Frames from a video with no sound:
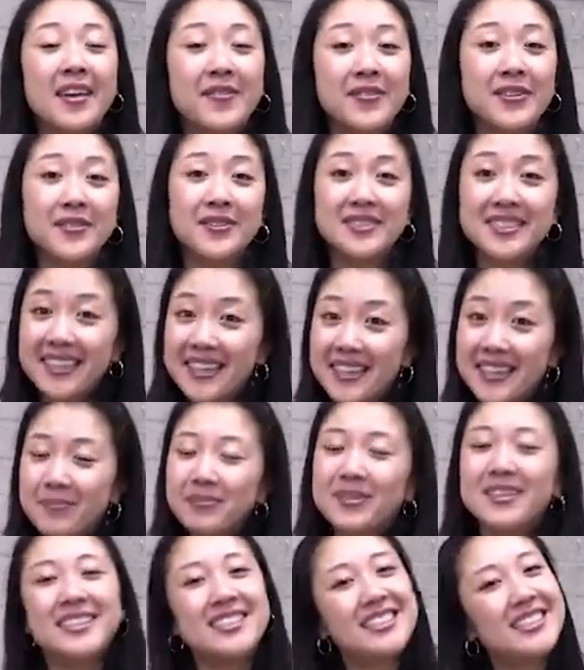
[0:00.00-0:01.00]
If you did,
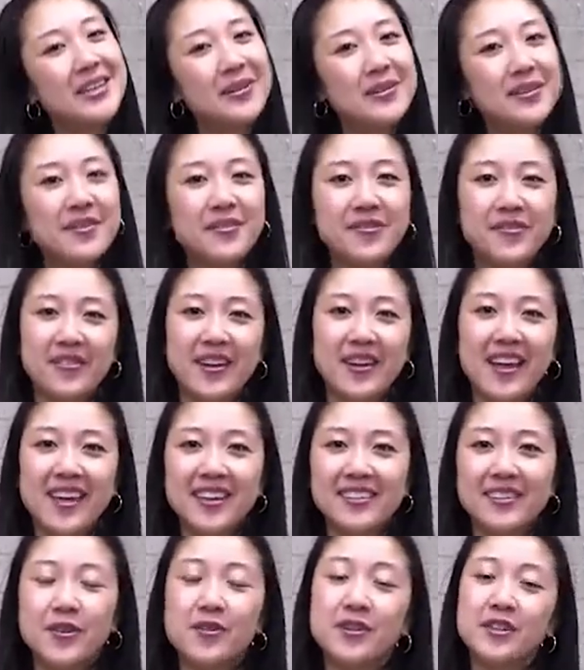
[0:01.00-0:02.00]
please share with a
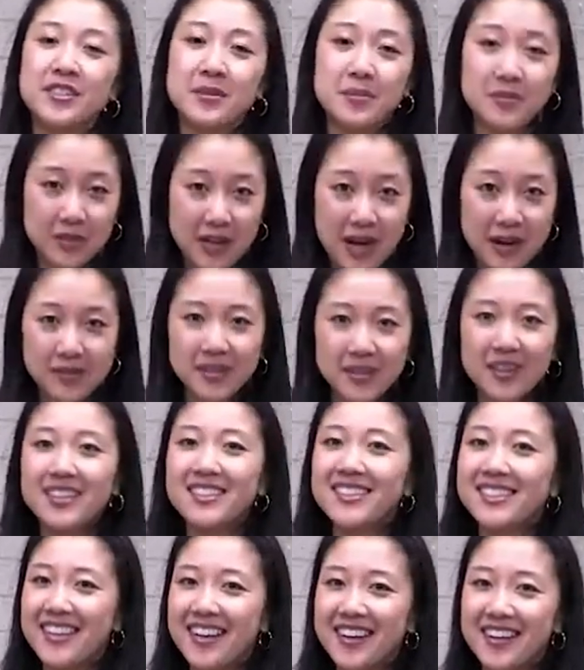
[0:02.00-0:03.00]
friend or subscribe to our
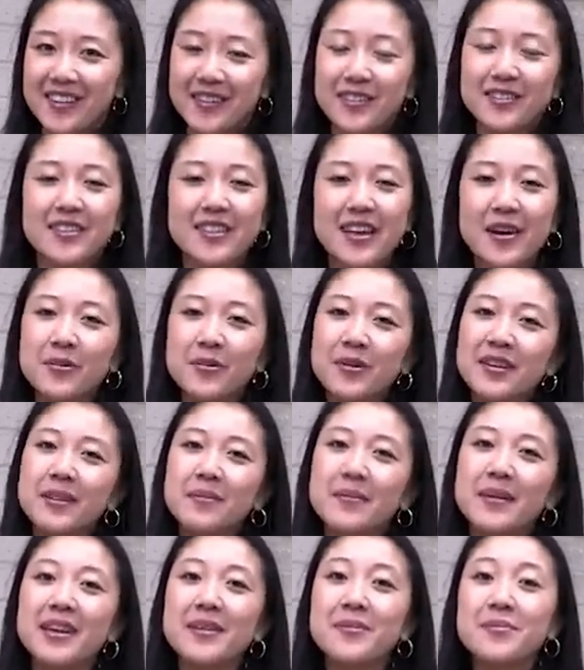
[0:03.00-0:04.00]
channel so that we
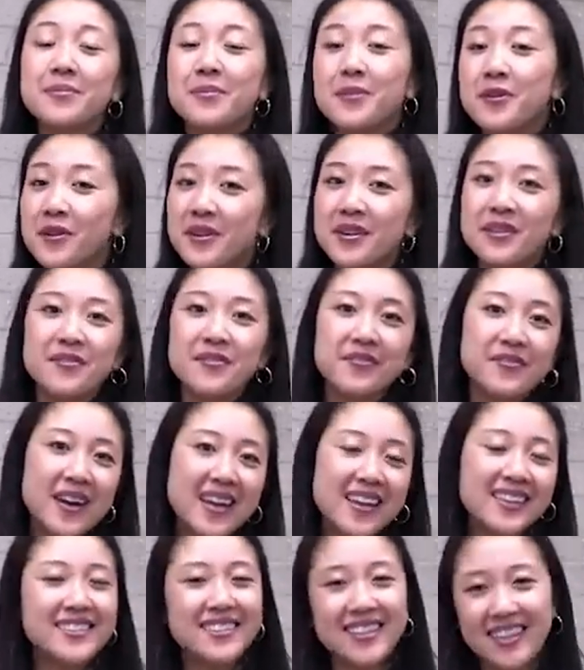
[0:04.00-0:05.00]
can make more
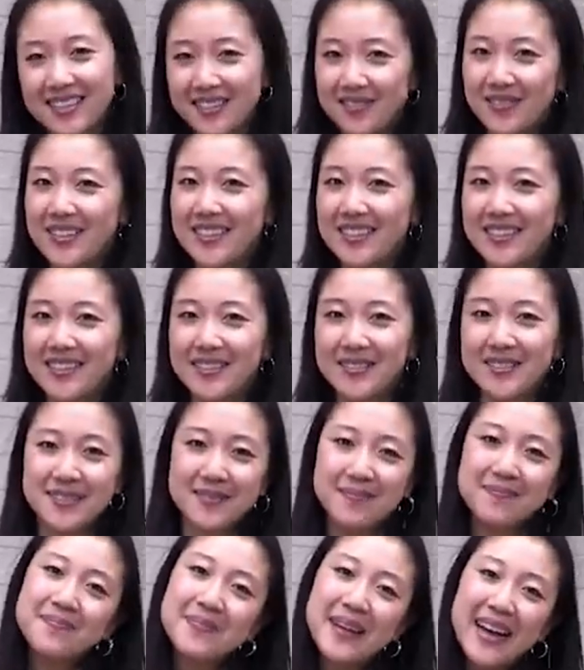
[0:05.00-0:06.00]
fun dance videos.
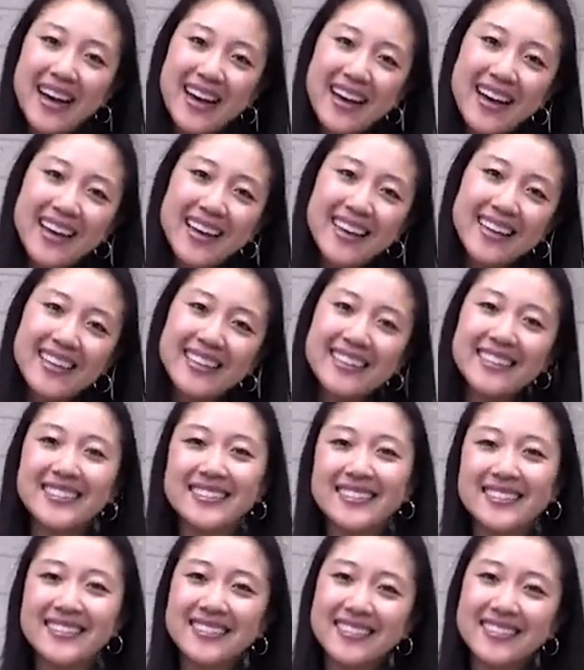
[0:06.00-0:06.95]
Bye!